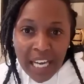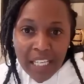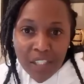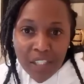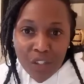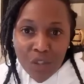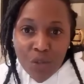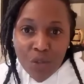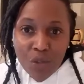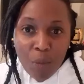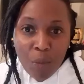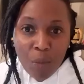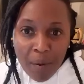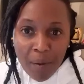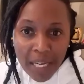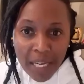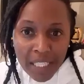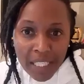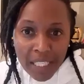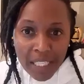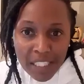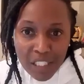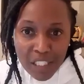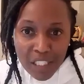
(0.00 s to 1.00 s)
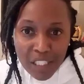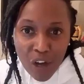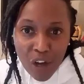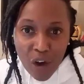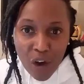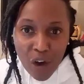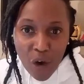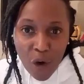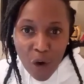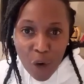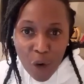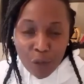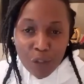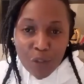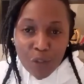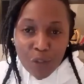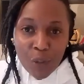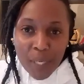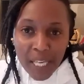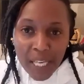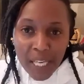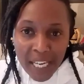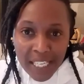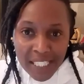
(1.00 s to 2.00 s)
as 2 months or
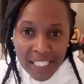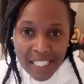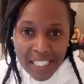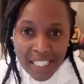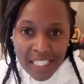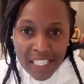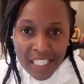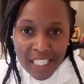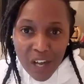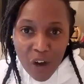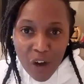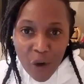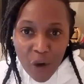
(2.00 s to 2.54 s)
2 years,